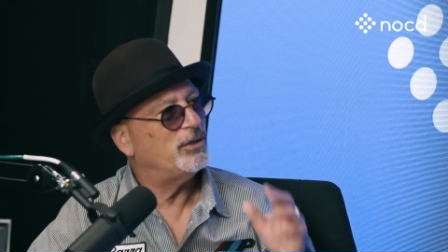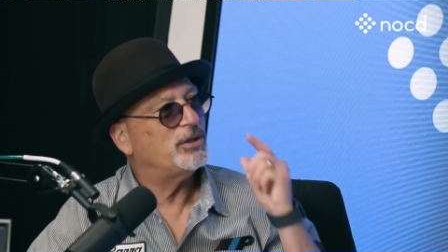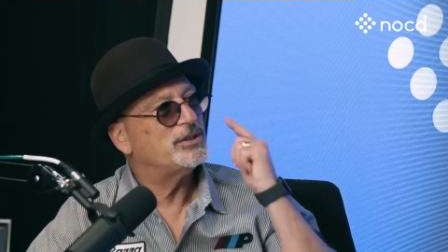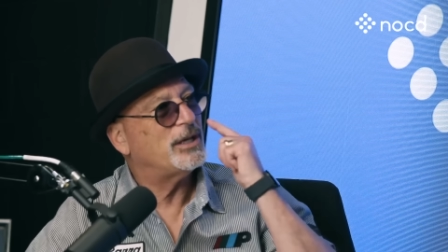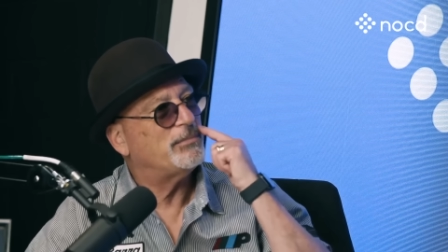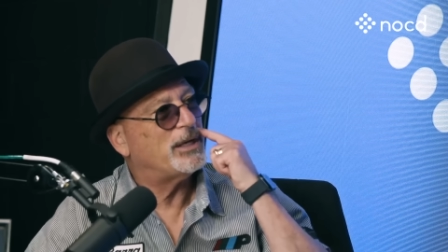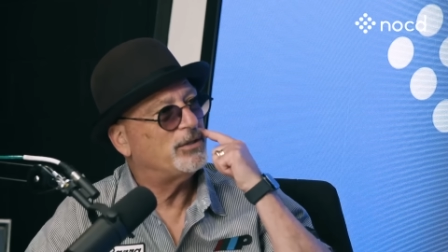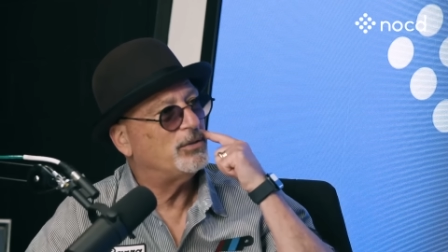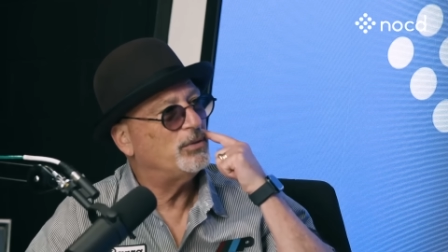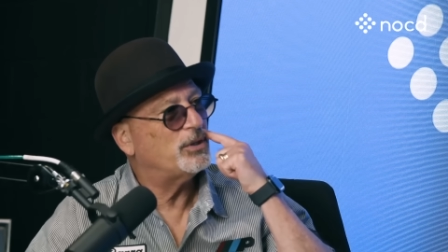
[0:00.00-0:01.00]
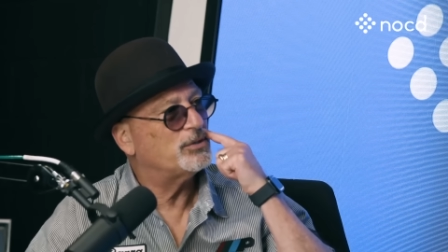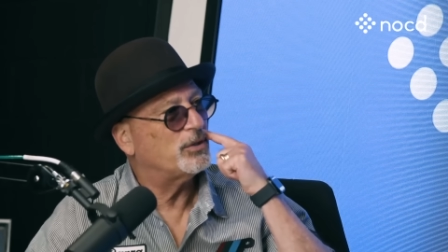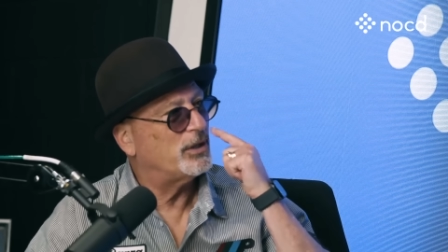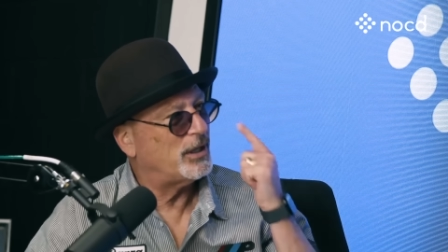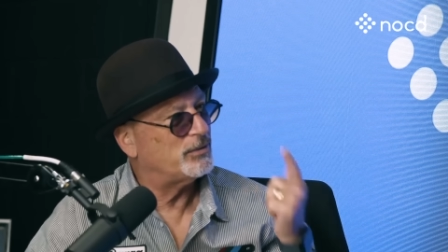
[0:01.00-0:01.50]
You could say my tooth is
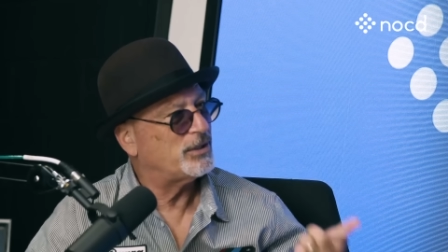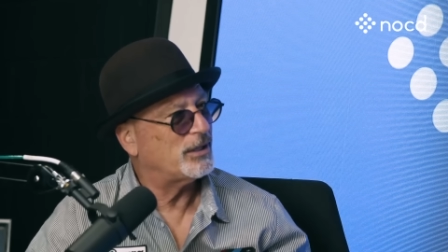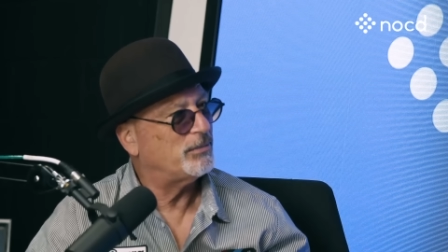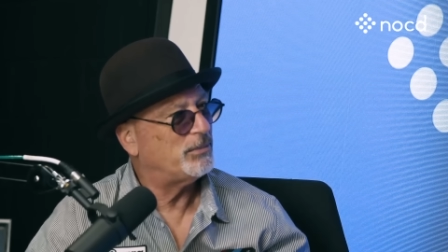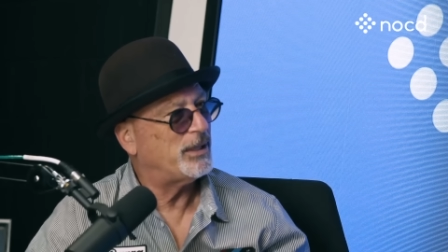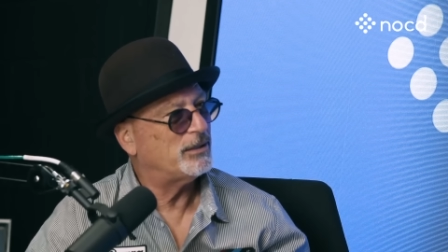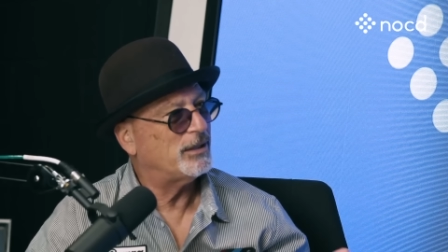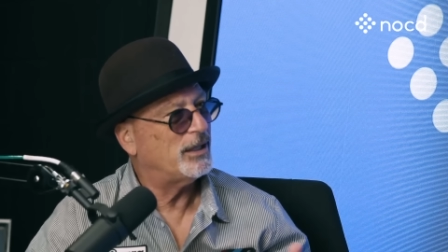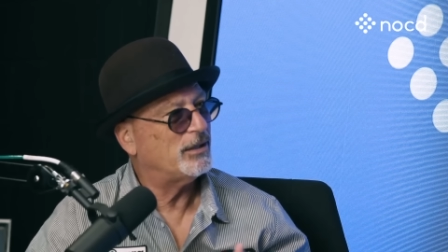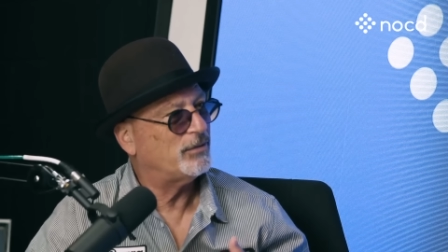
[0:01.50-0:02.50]
hurting. I was talking about mental health.